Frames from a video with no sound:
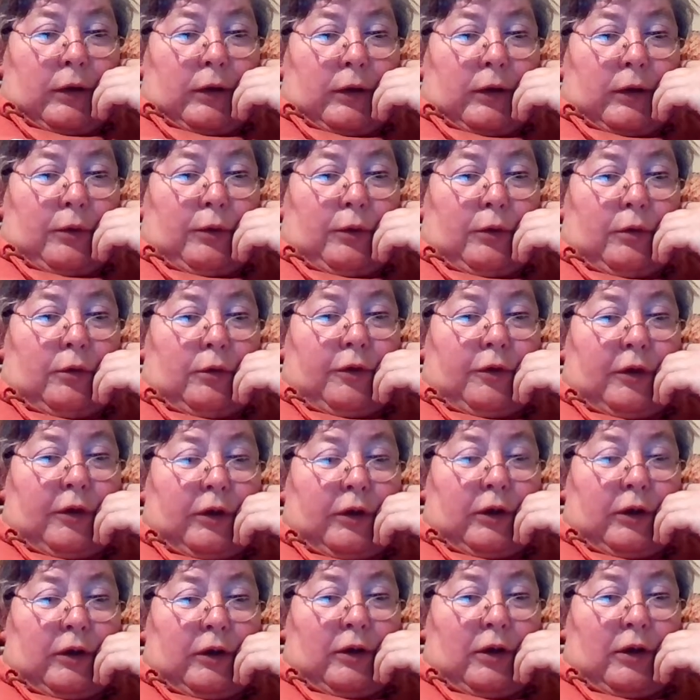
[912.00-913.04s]
who
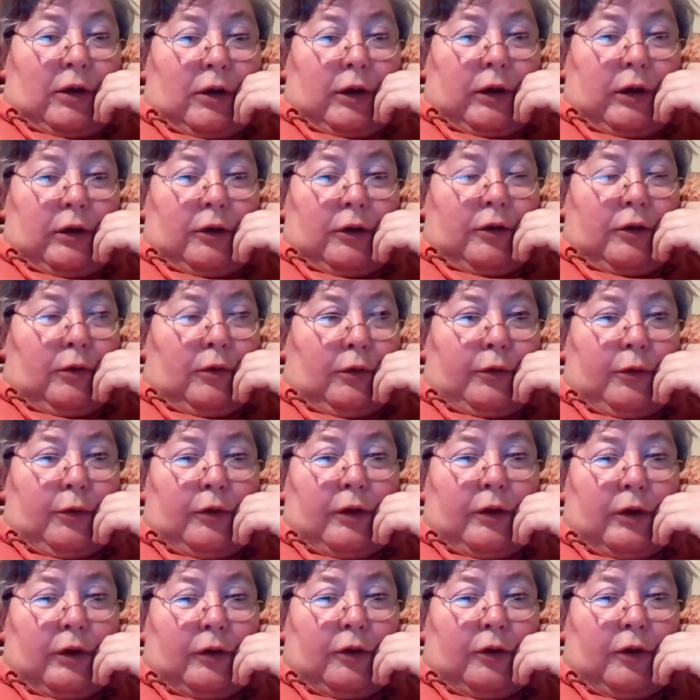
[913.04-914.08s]
didn't die until
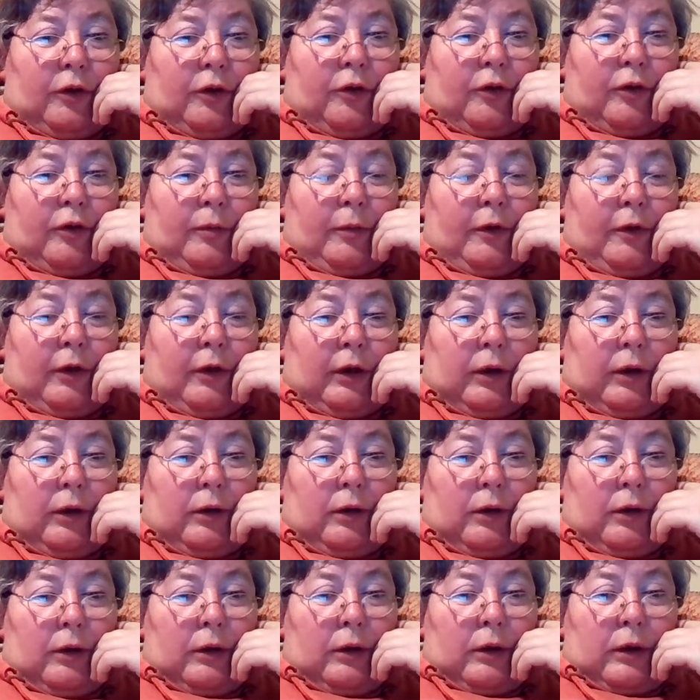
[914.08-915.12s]
2000 and something,
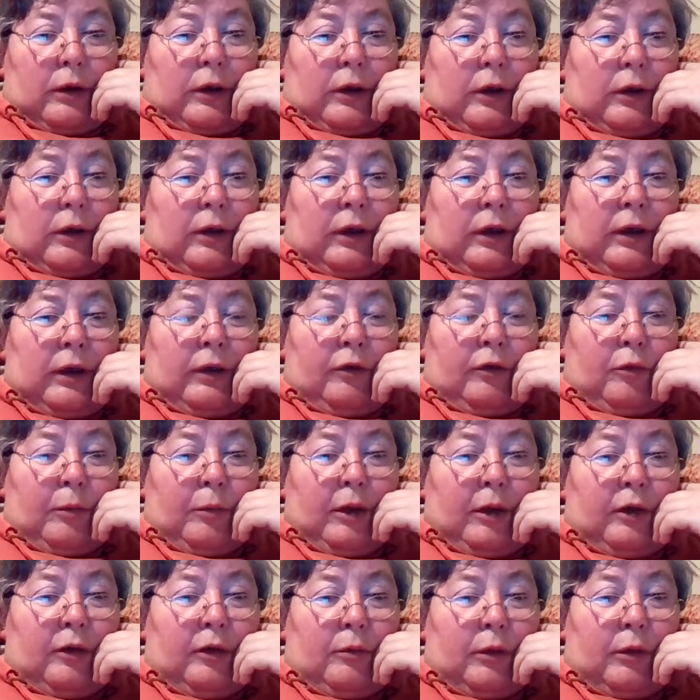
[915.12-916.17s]
and I never
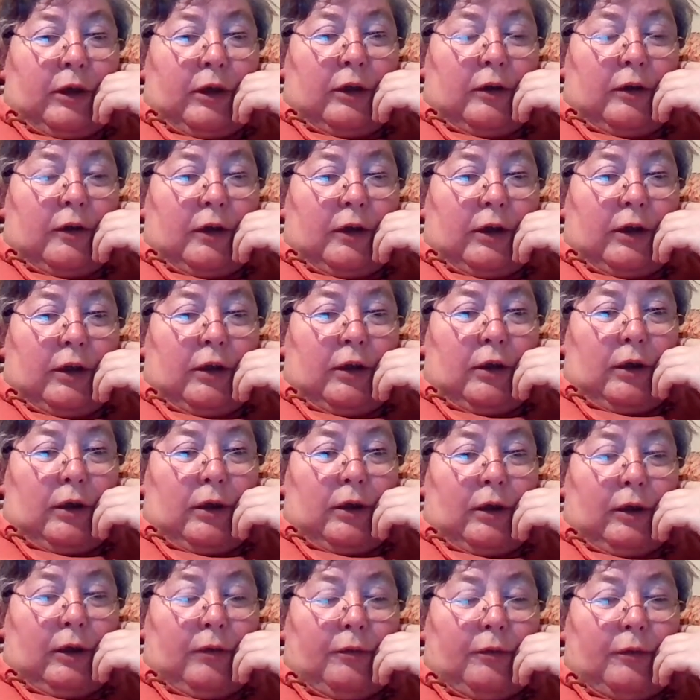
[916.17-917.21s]
met in my entire
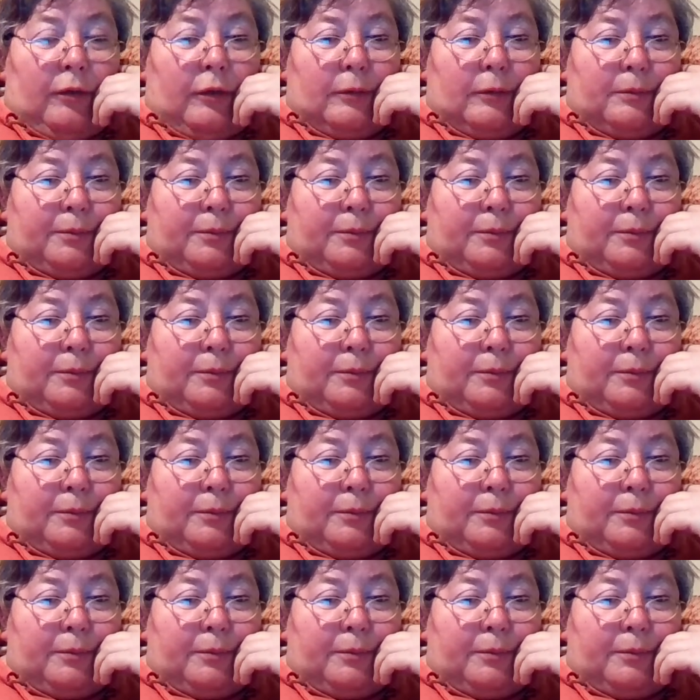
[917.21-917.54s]
life.